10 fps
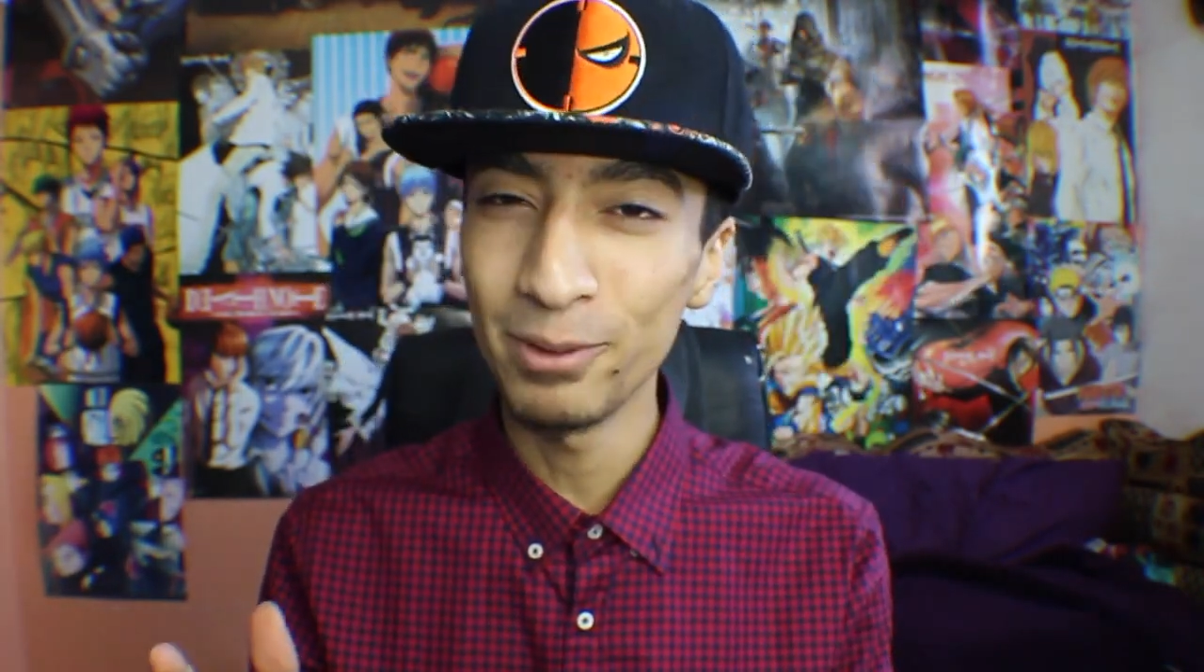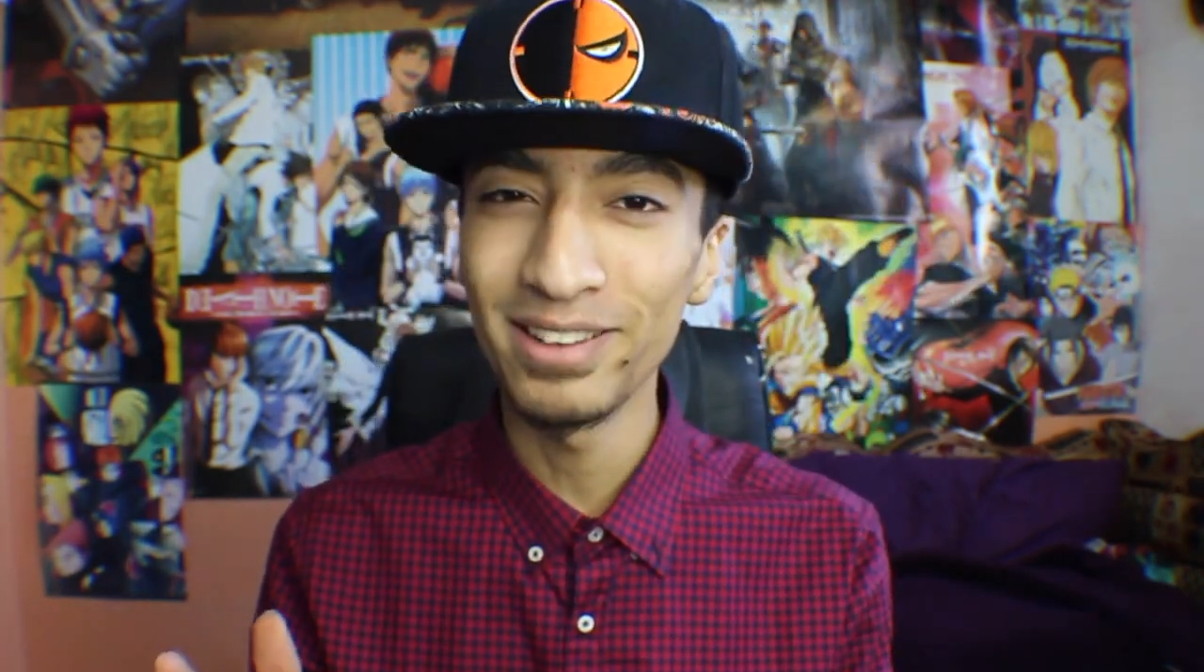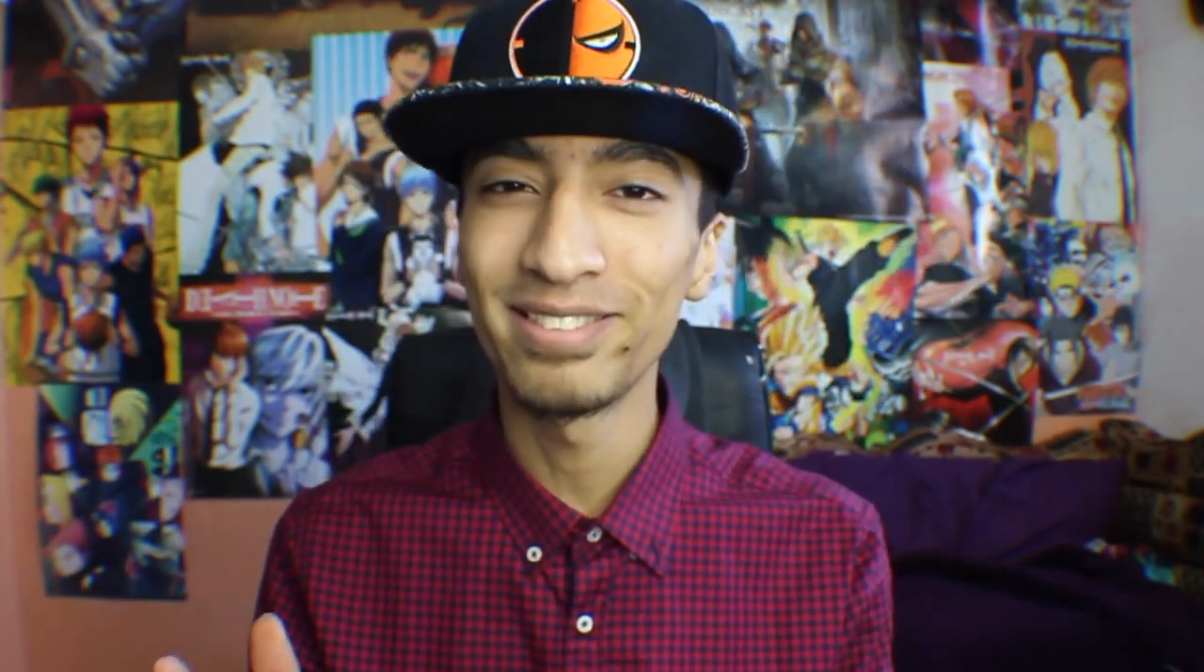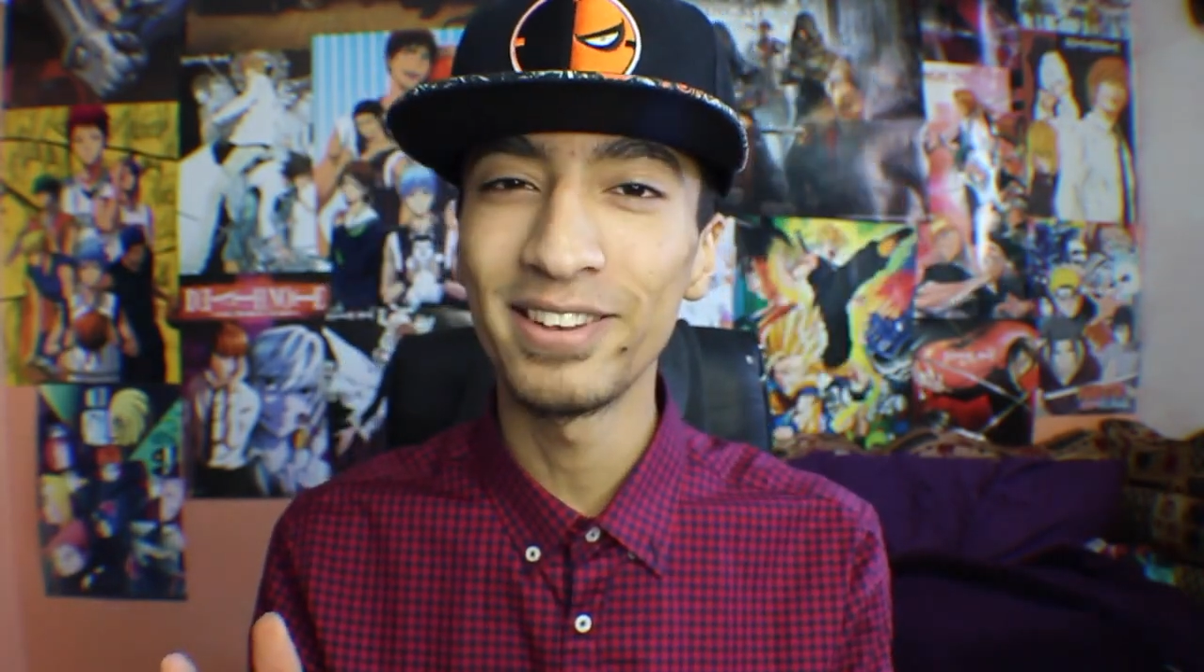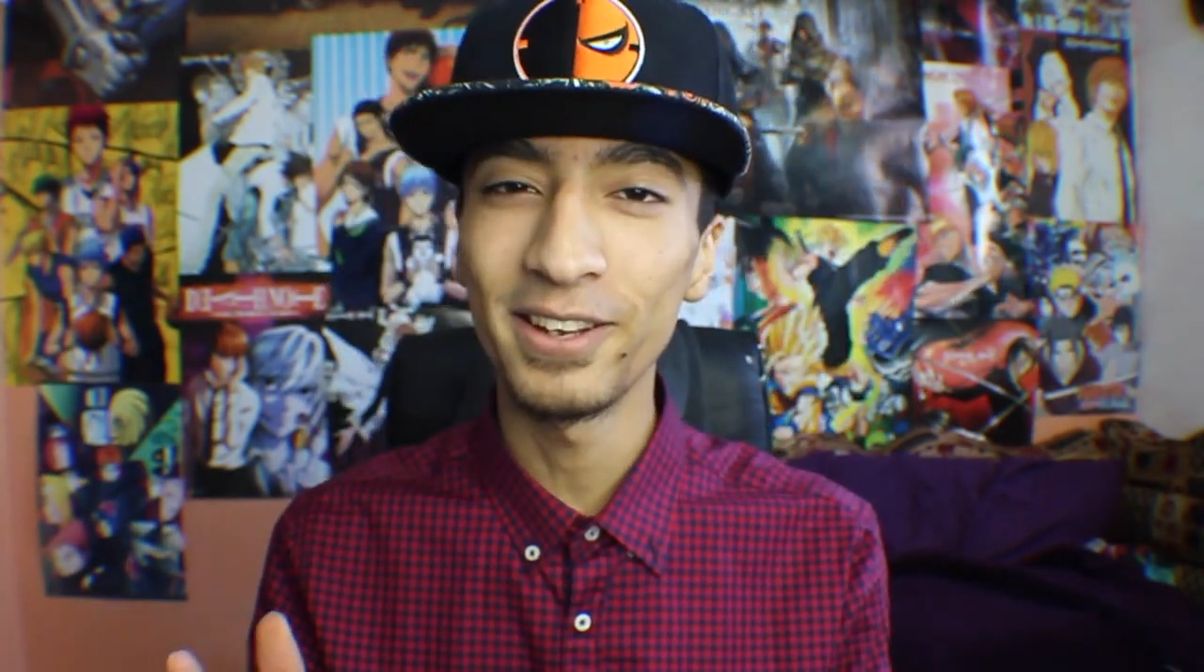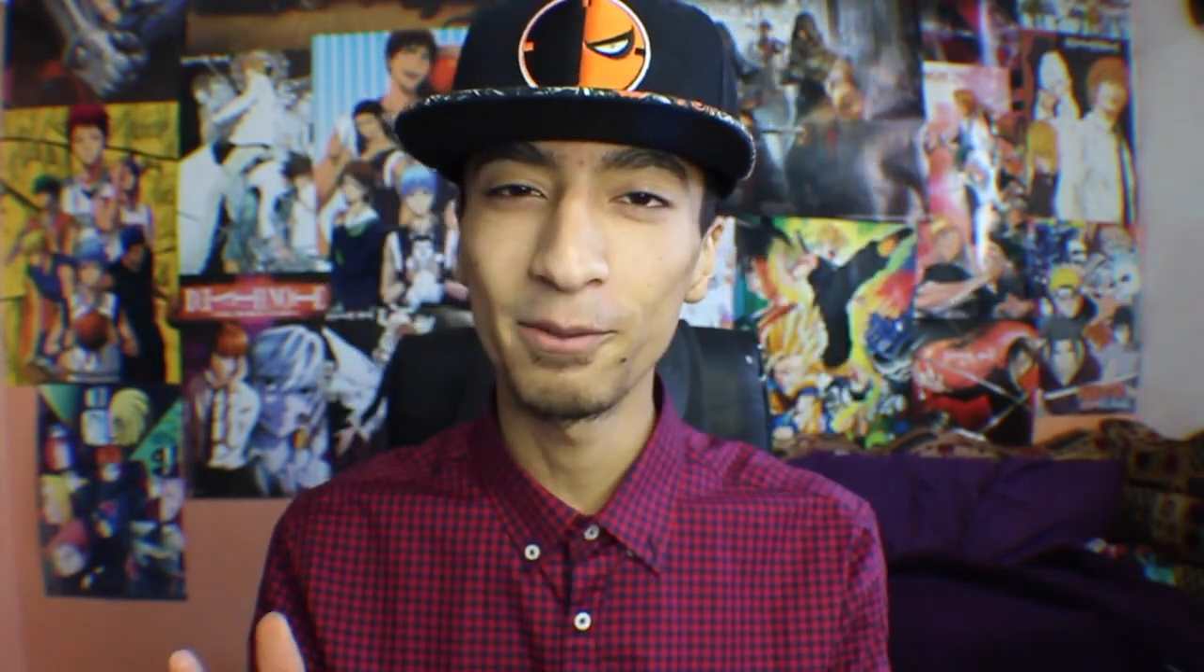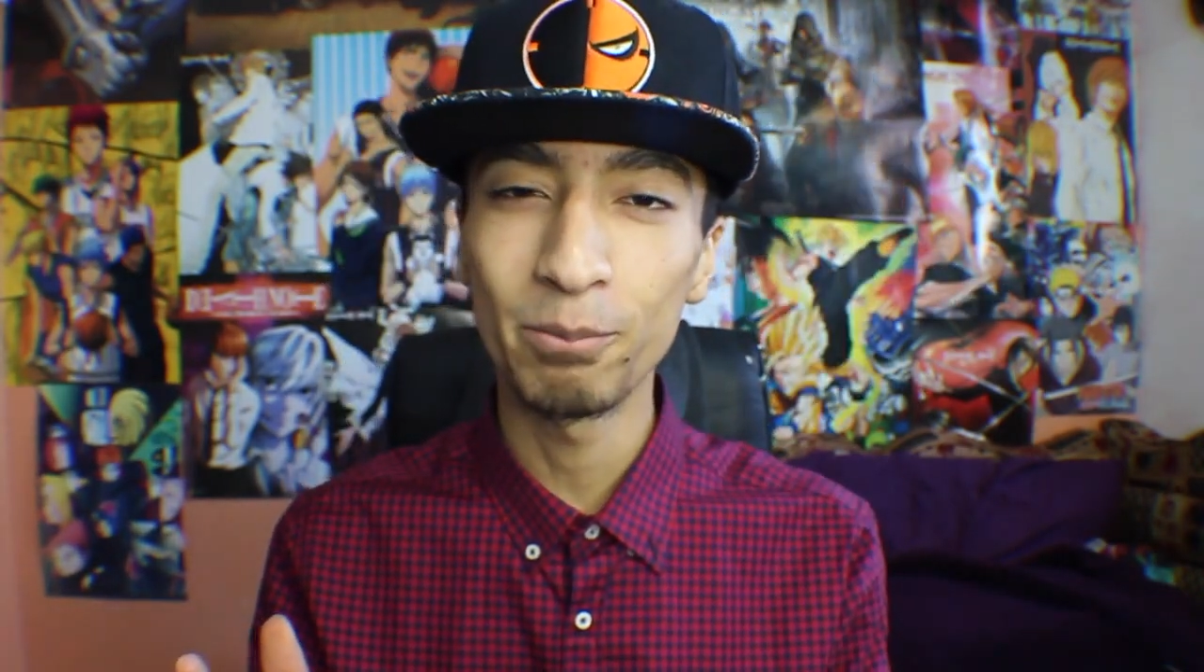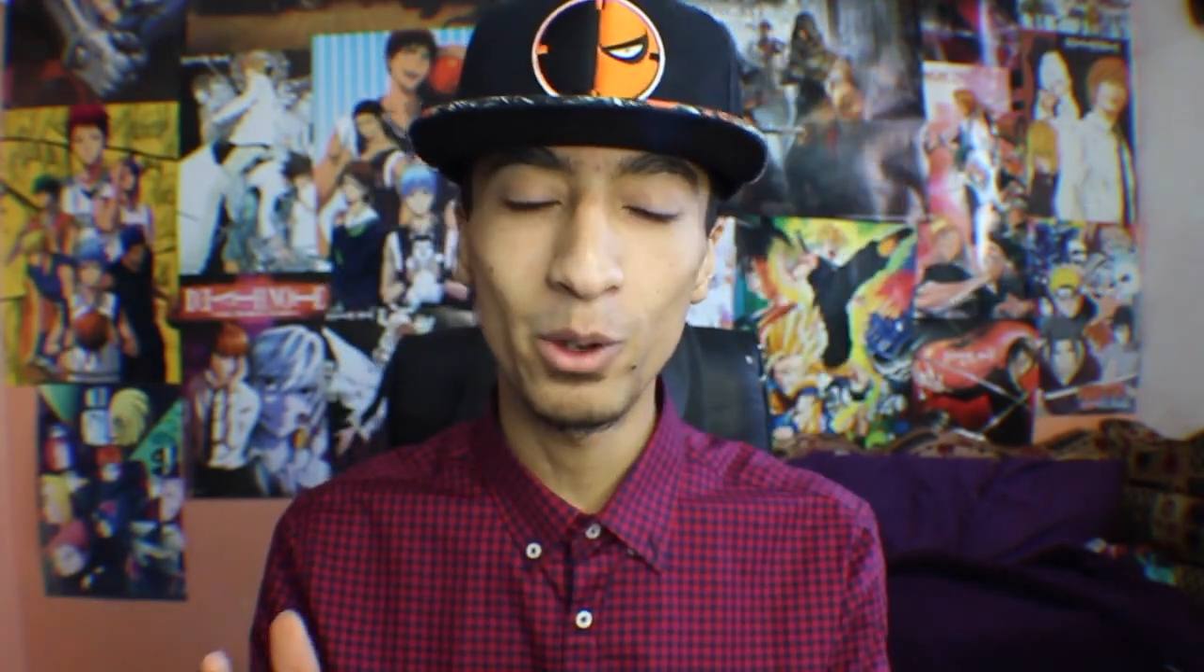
basic,